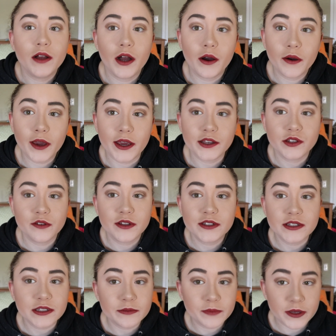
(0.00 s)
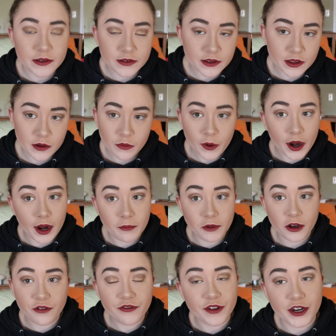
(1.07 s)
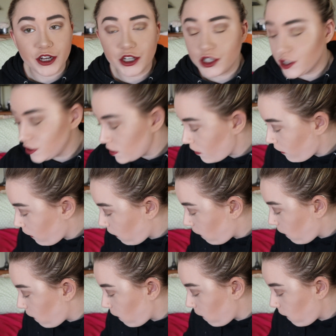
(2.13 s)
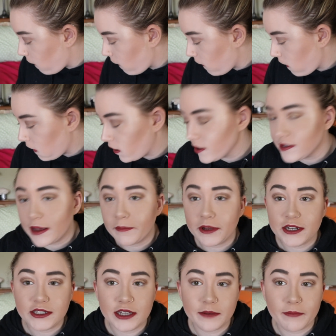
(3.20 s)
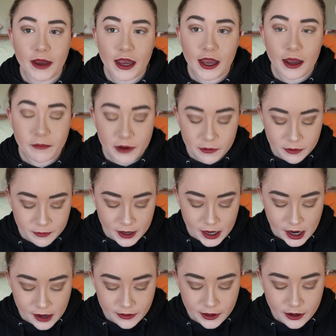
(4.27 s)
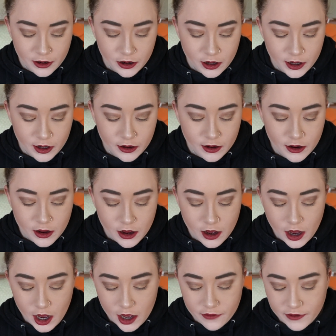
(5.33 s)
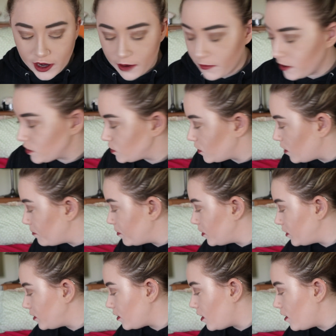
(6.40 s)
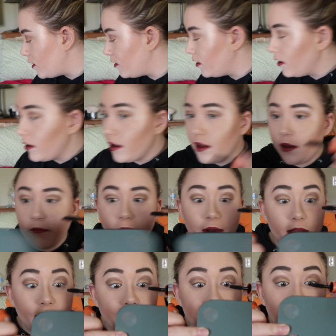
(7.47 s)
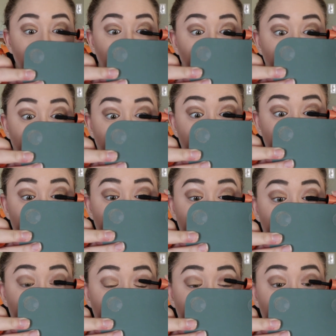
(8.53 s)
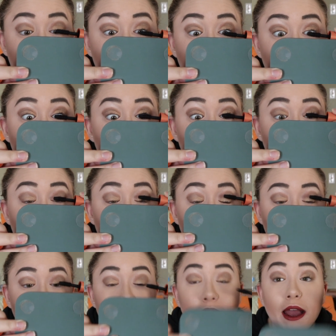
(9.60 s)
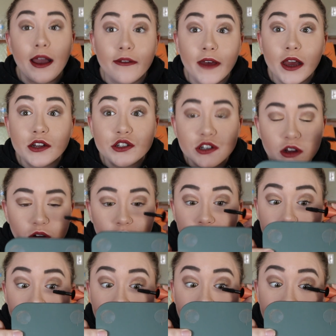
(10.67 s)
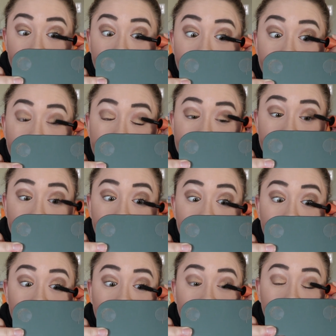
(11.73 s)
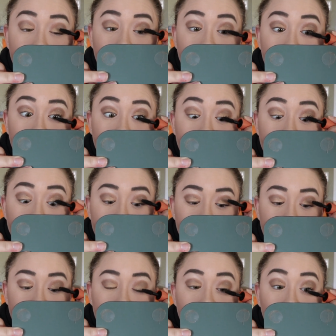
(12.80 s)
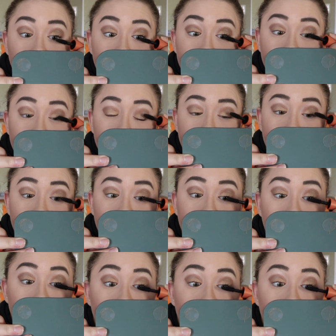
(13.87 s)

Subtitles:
Okay, so this is basically where I'm gonna finish, because I'm gonna put my eyeliner on off camera. So I'll put on my eyelash. My eyelash? No, I put on mascara, and I will continue to talk for about